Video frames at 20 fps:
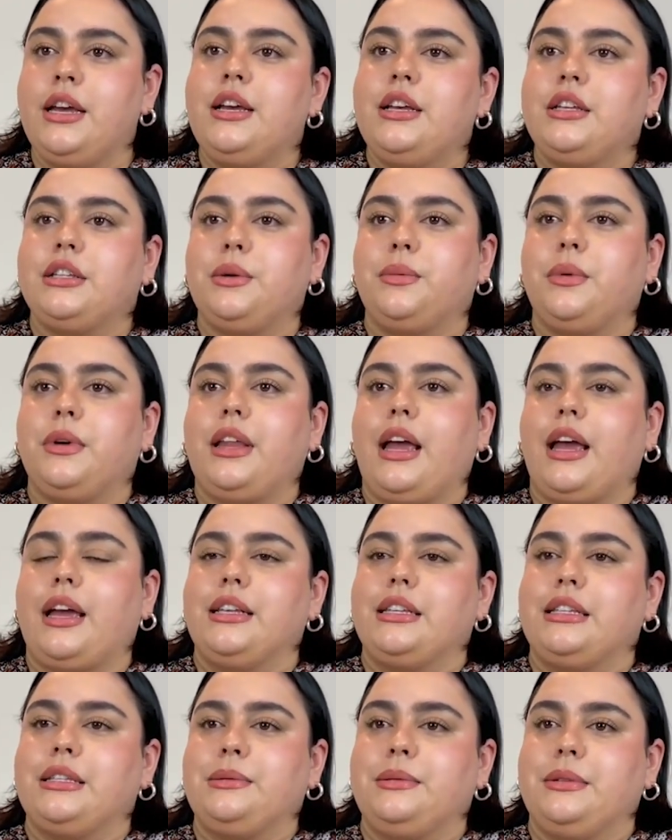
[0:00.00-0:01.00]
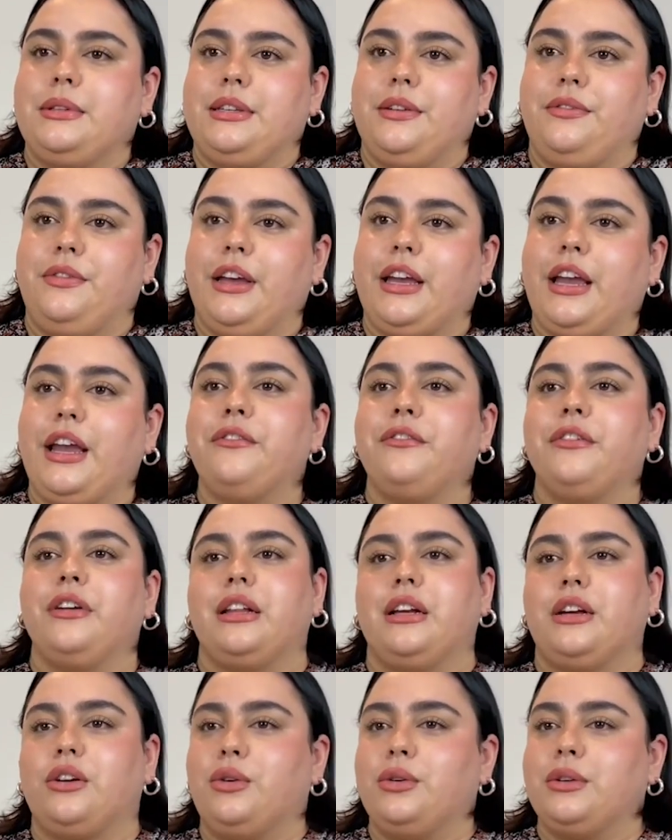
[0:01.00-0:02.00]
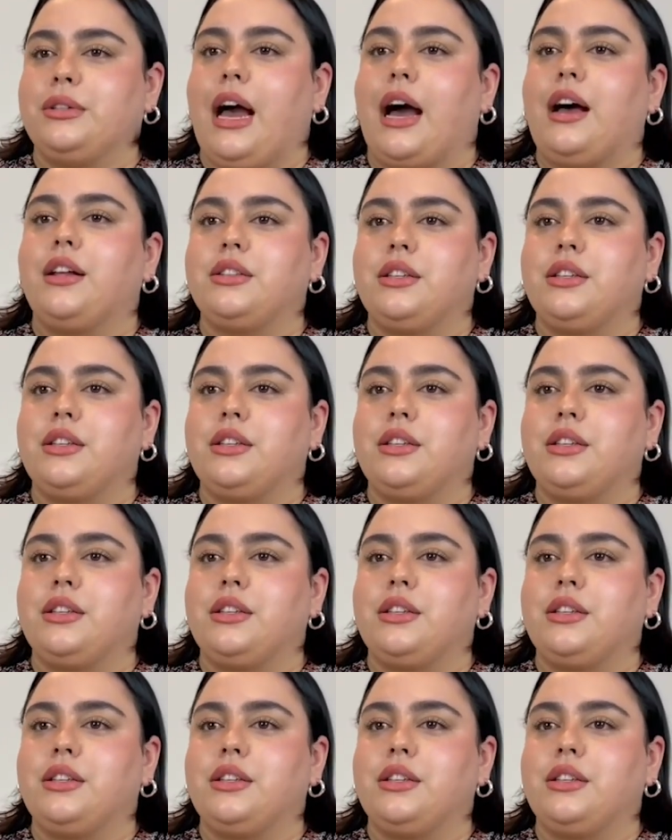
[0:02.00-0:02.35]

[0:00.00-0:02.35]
So when that is specific, it really calls out